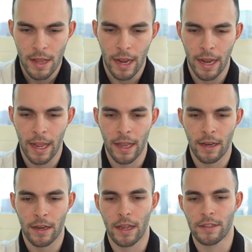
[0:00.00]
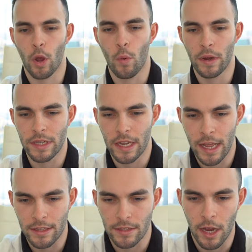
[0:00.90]
and it's going to
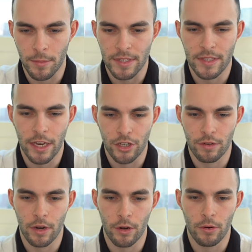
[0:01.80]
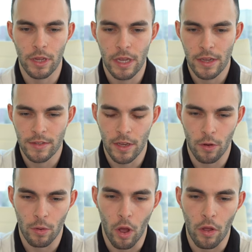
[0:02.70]
connect to Thompson Station Road.
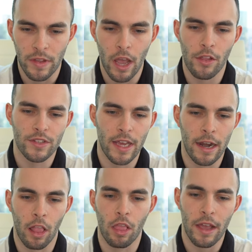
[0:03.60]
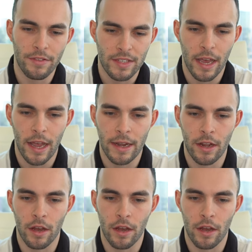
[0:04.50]
So on the other side, on the left side